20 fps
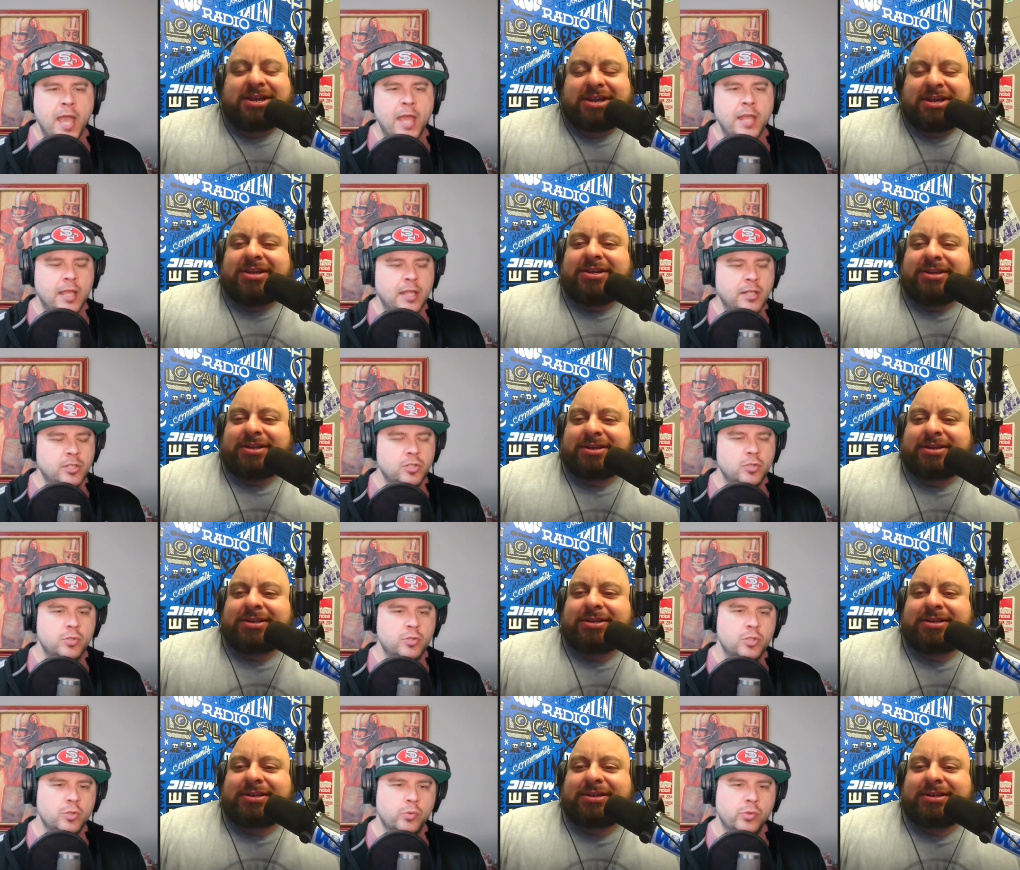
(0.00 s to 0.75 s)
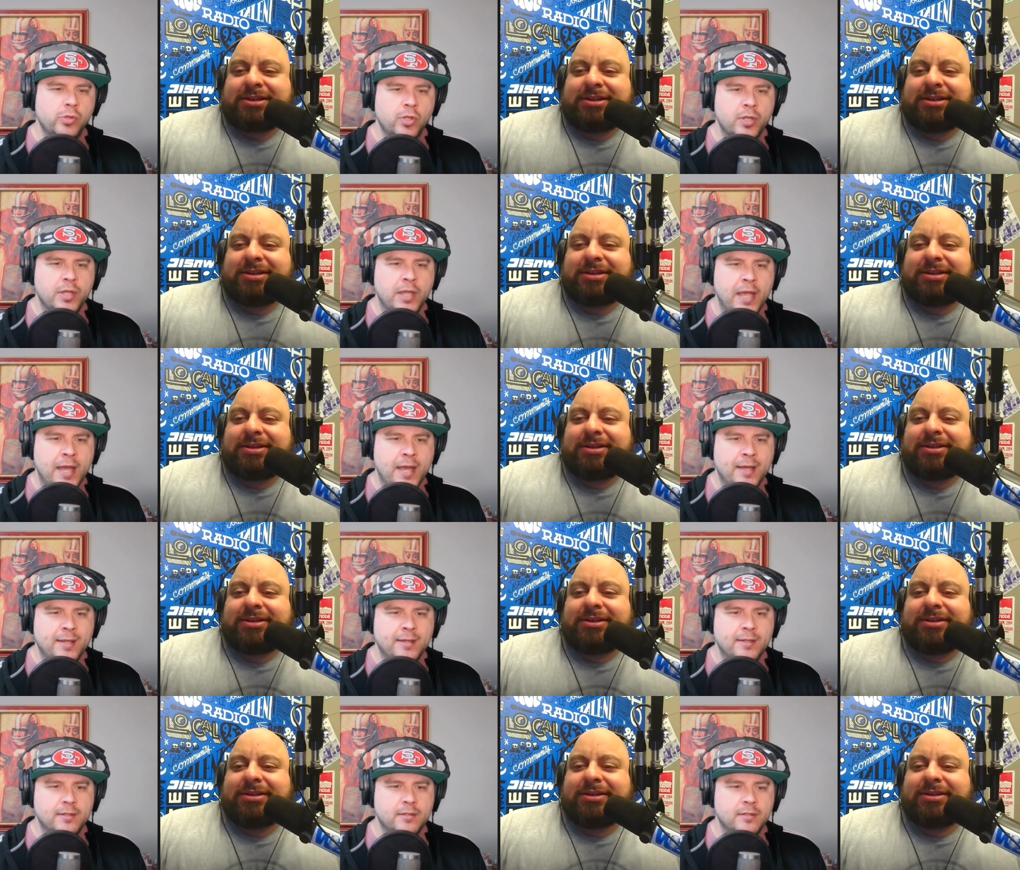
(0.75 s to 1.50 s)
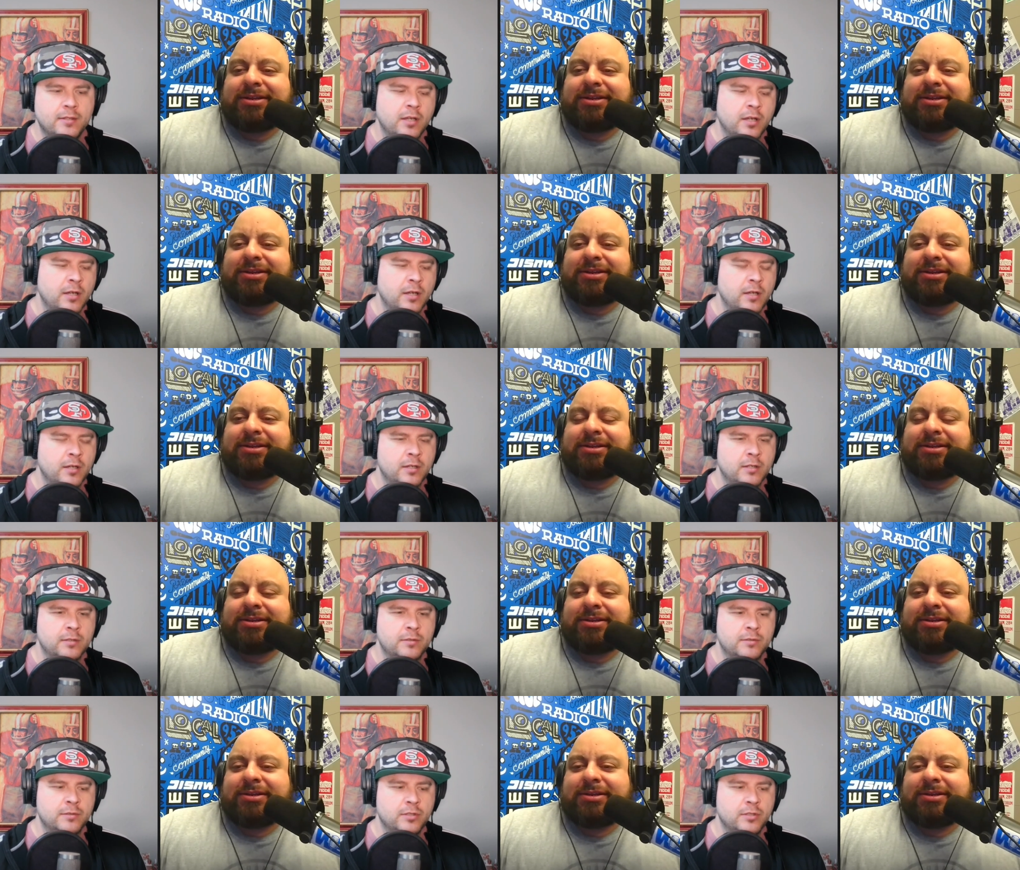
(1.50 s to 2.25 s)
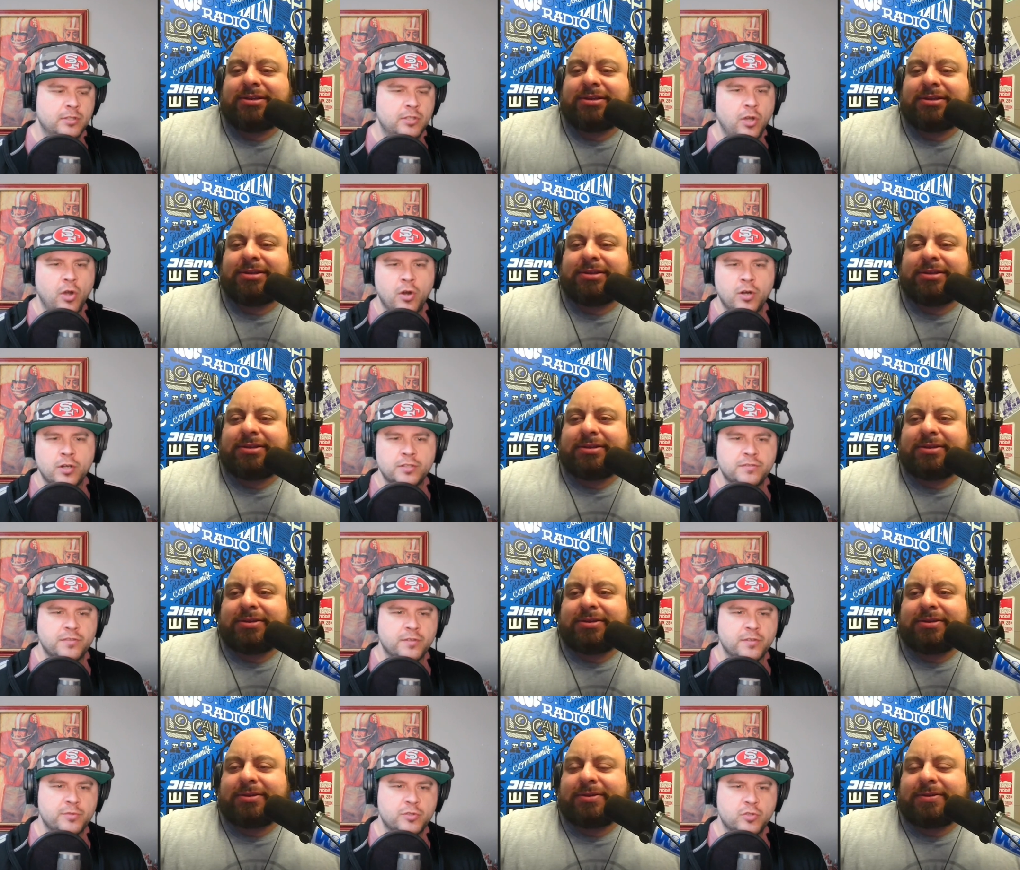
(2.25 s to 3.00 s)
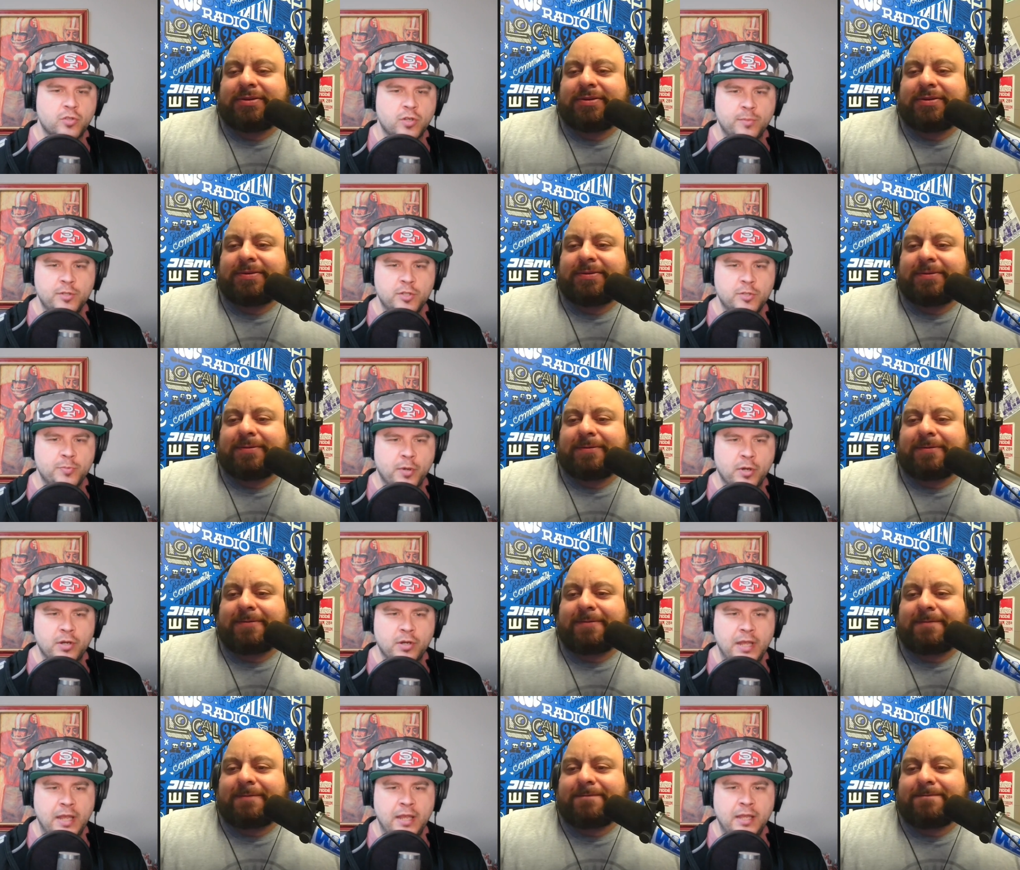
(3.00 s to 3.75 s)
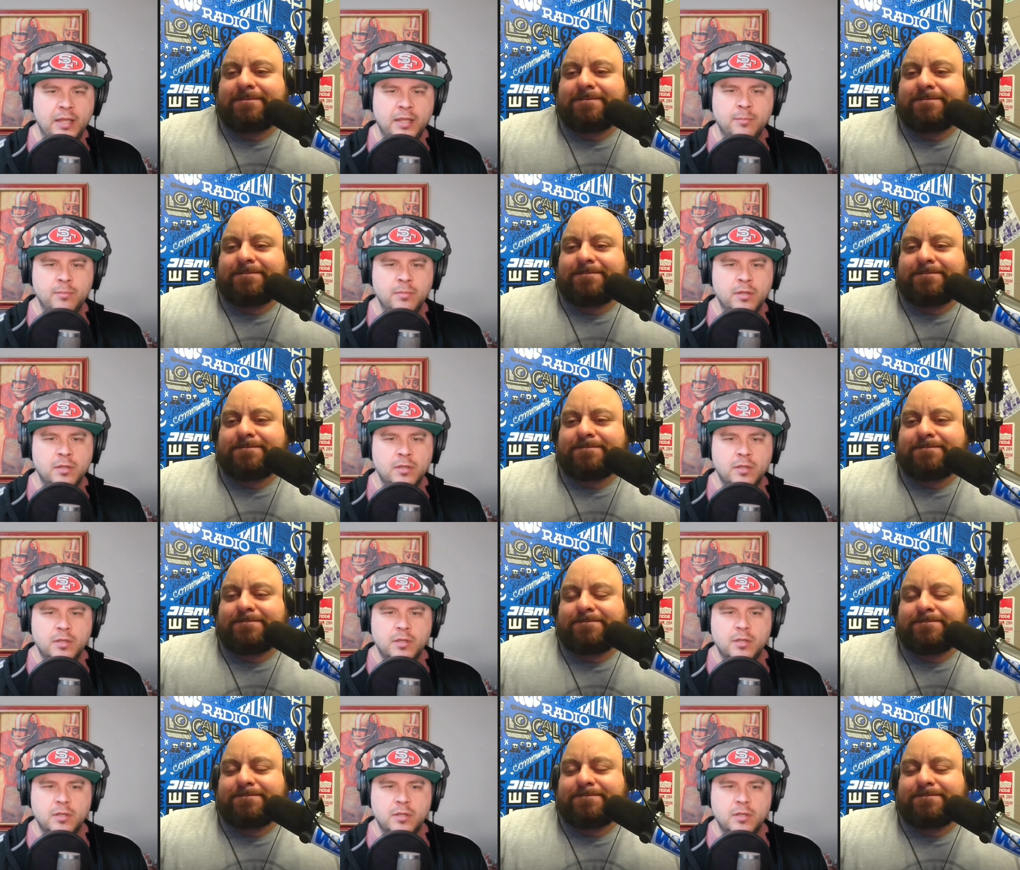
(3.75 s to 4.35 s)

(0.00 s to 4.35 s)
Speaker 1: and, and you you look at uh, yards from scrimmage per game.